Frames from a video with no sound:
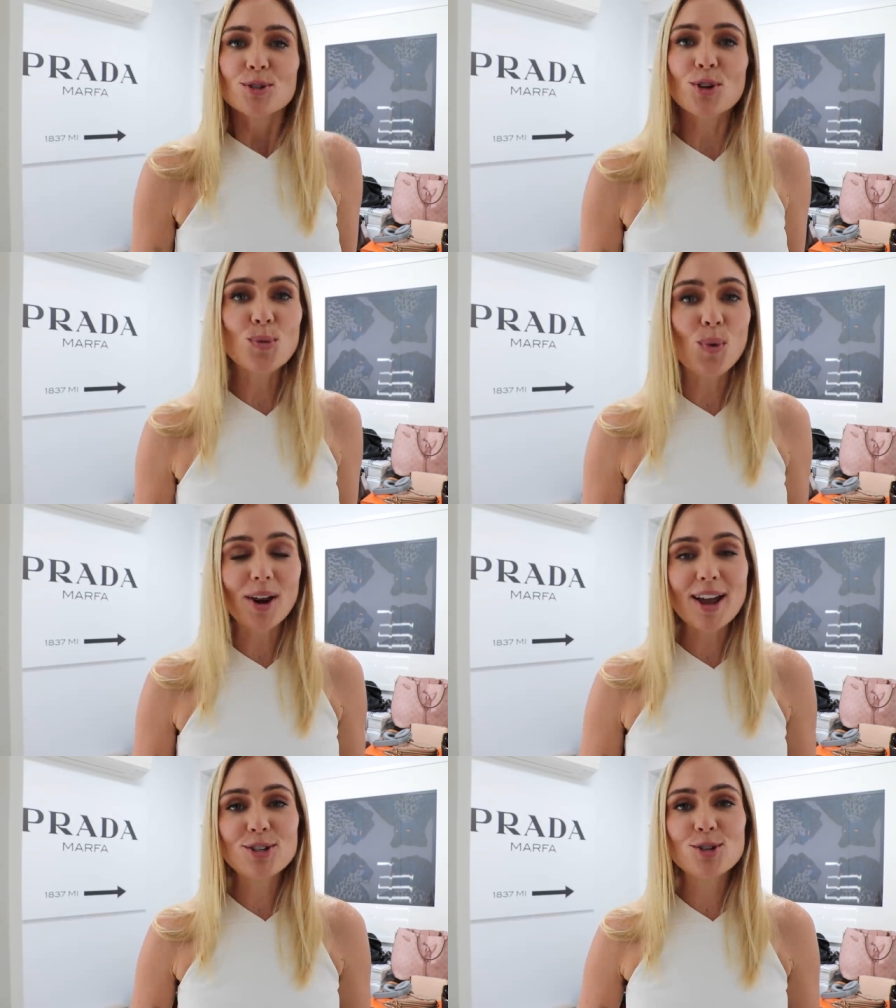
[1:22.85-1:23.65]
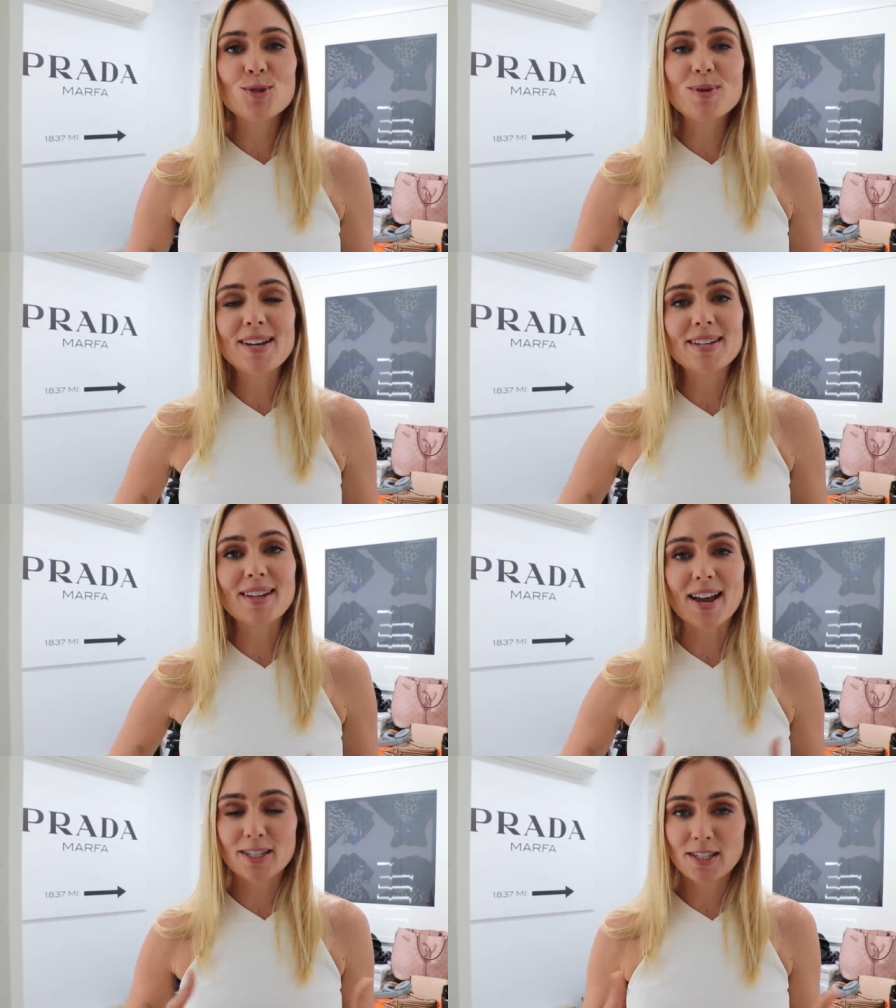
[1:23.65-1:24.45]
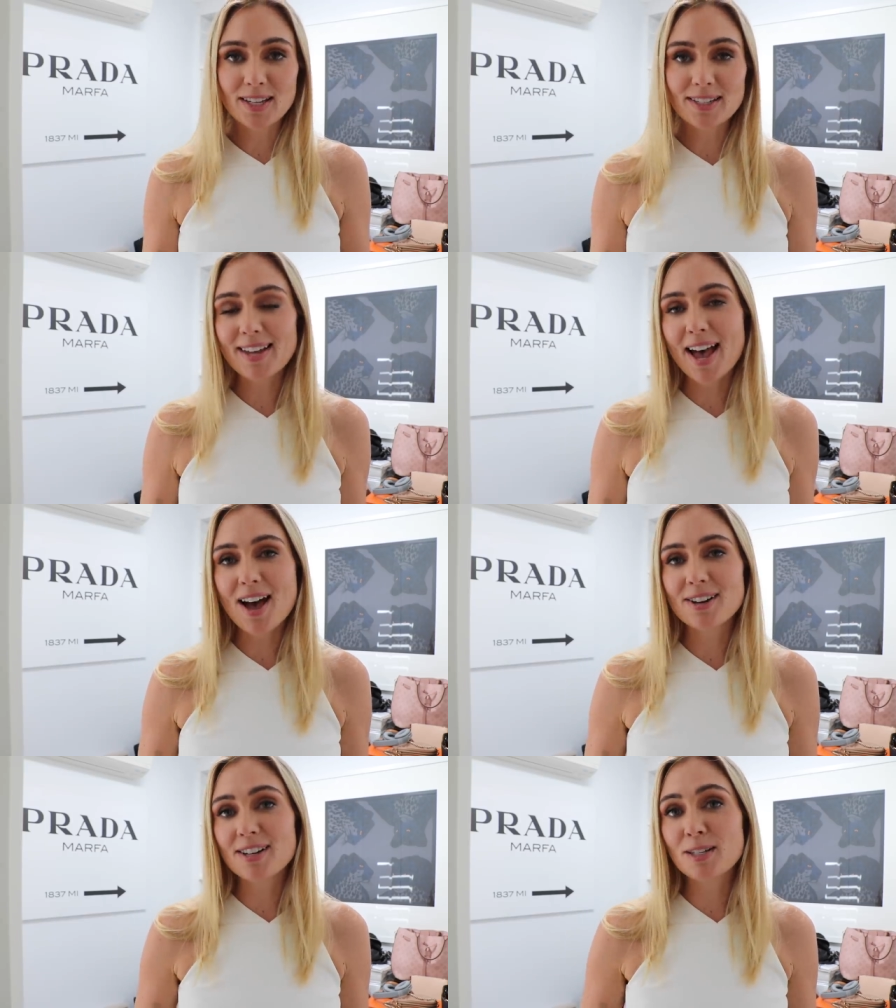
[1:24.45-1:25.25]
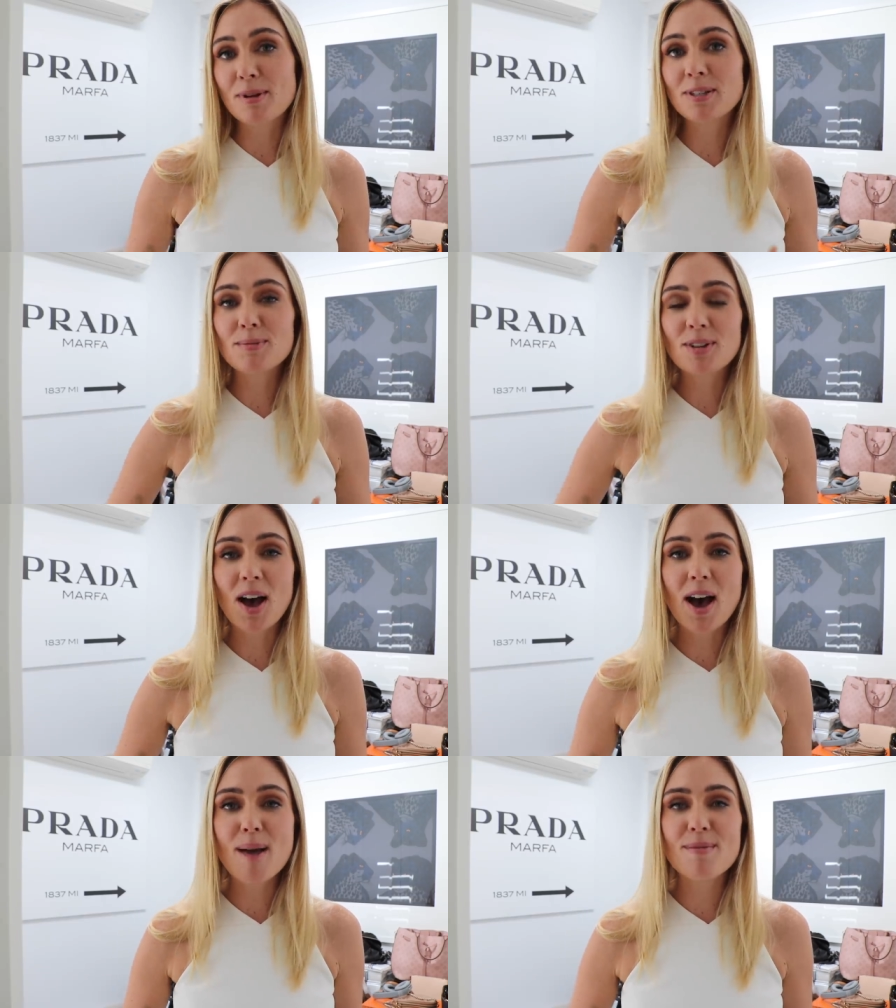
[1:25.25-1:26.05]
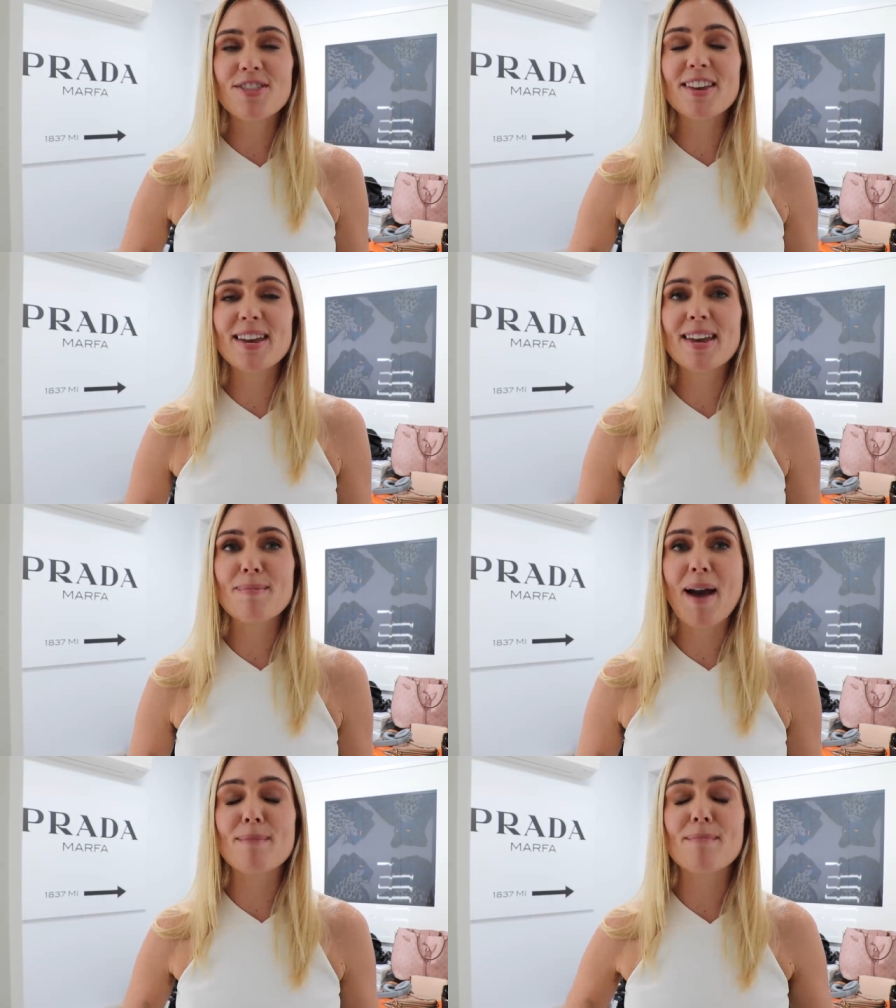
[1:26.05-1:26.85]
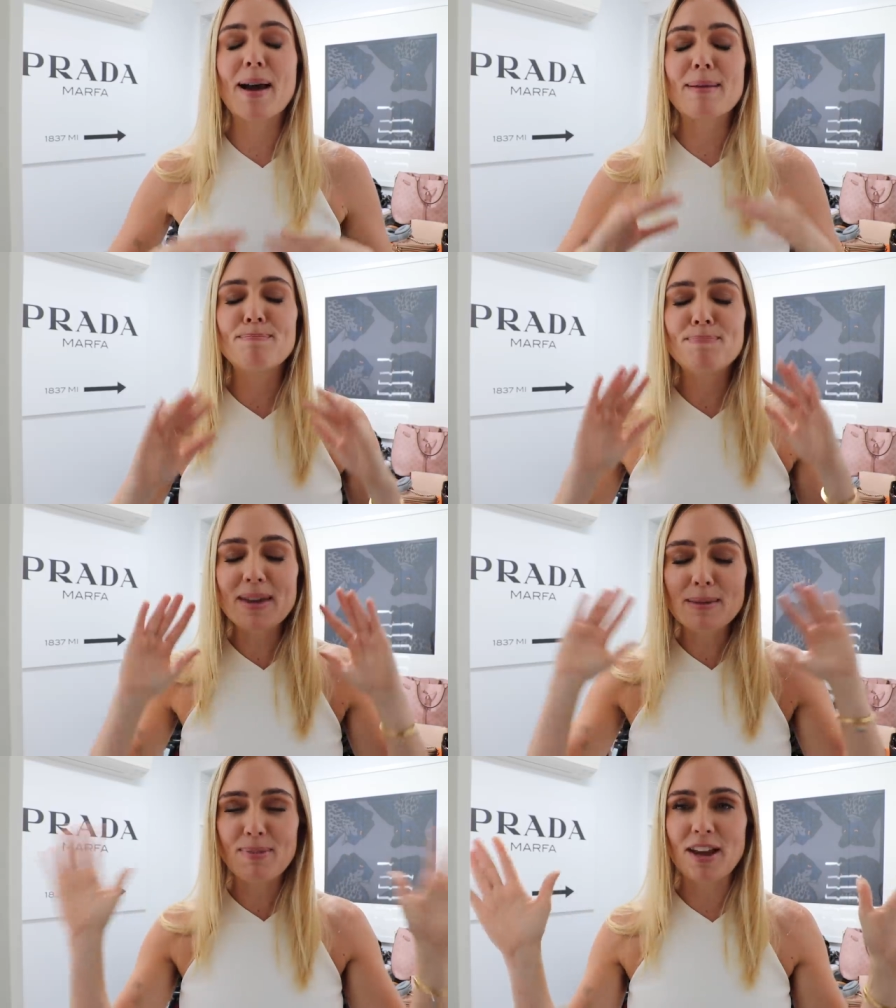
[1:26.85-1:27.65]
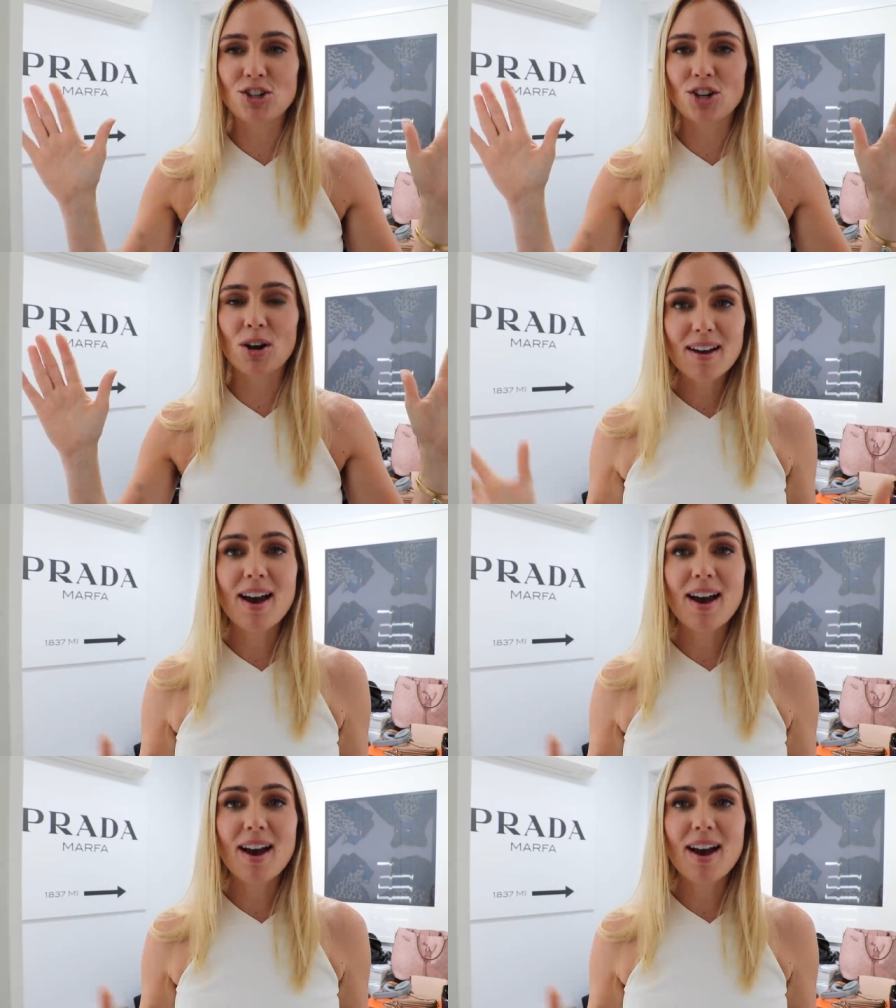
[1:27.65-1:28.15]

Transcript: So what I do is I sit down and spend some time thinking about my big picture.